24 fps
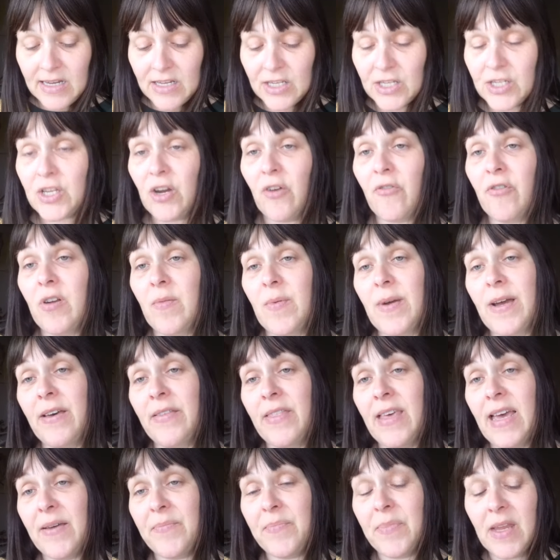Sorry
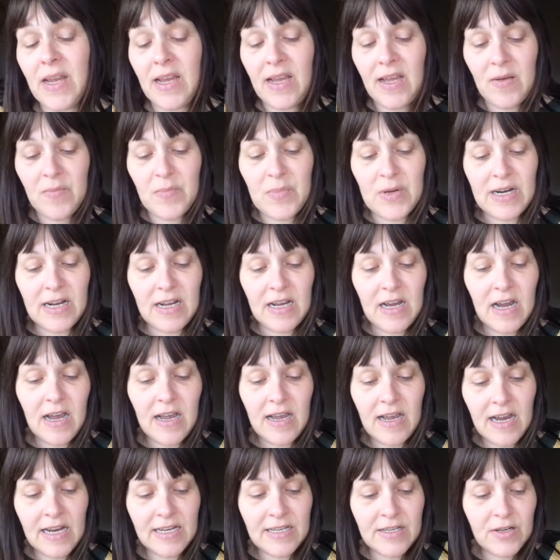about that, but I,
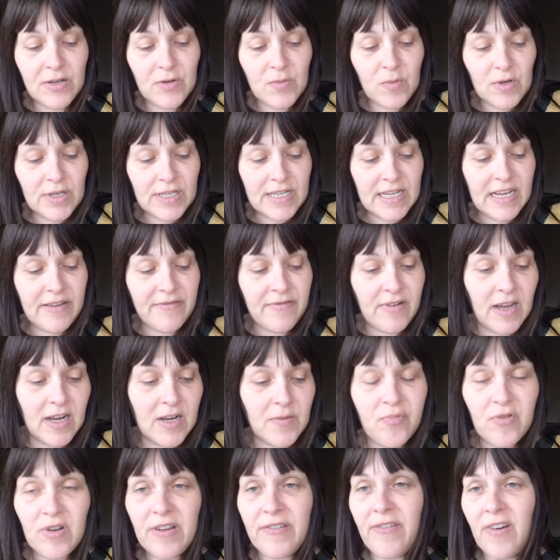I, I did want to give like
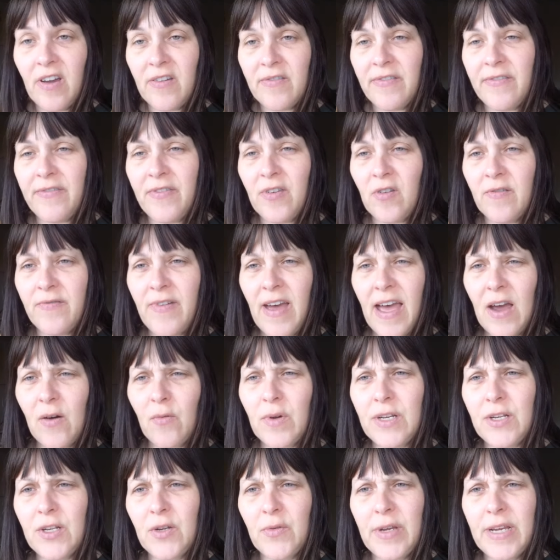a brief overview of how
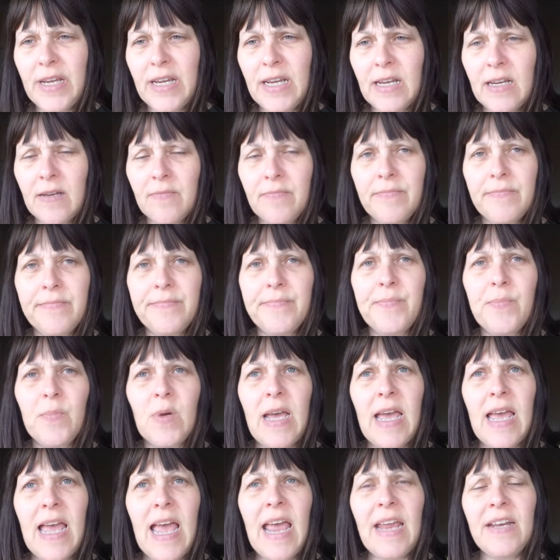we're doing
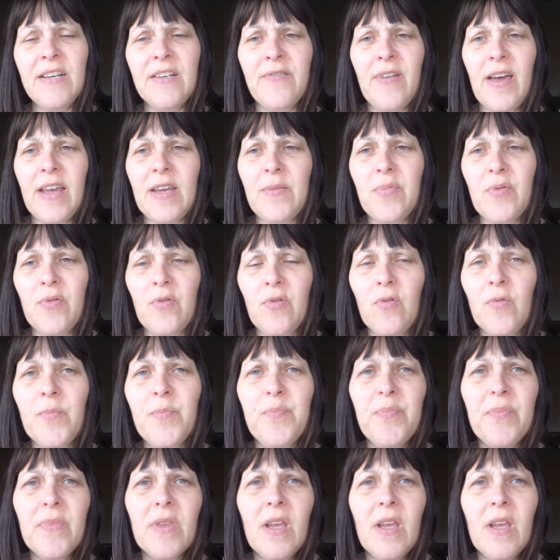end of April.